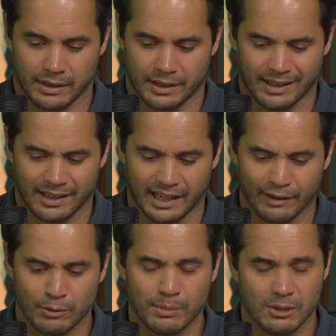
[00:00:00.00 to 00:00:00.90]
And then I
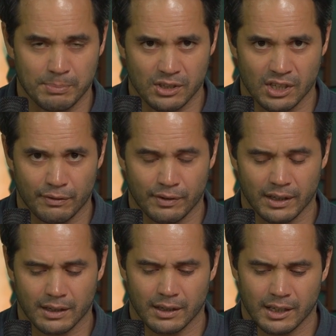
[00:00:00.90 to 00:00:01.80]
have to be
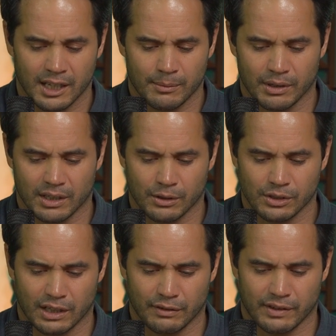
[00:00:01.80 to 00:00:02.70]
specific,
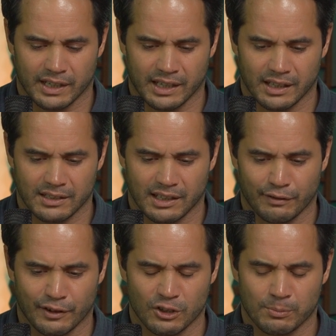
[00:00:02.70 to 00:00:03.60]
because if I say
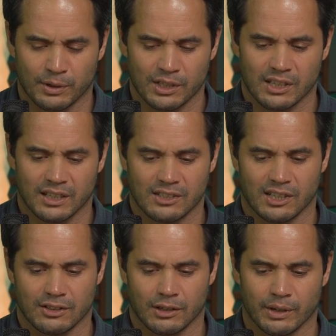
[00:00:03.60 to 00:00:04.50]
first picture, it
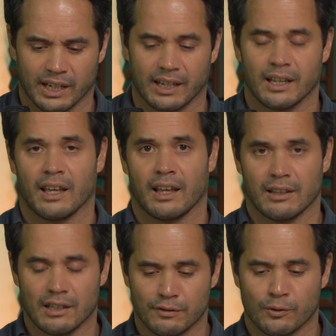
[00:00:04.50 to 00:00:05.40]
says, okay,
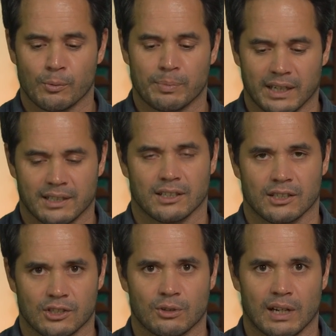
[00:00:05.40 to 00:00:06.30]
these 4
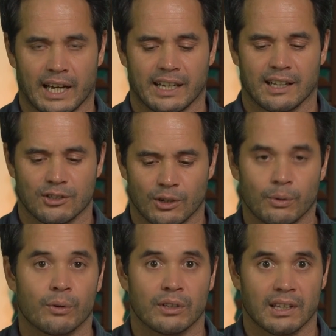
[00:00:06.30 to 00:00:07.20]
pictures, you like it,
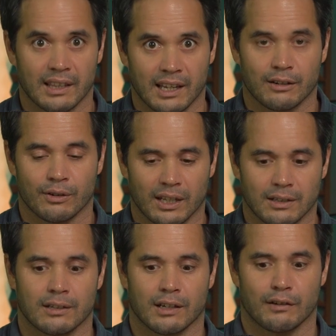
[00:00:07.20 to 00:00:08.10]
so they
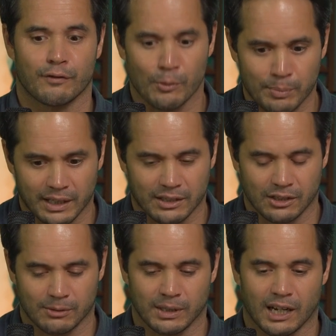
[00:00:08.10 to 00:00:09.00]
create another 4
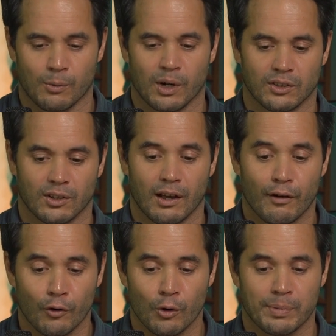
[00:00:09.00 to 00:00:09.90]
pictures. But I want
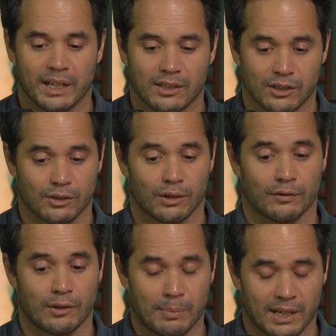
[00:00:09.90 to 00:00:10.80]
4 pictures
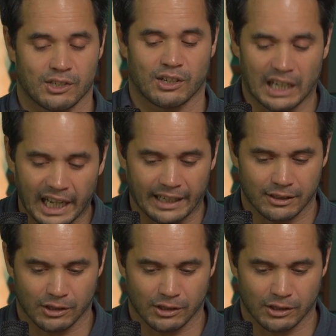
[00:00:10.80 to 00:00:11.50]
of the picture I like.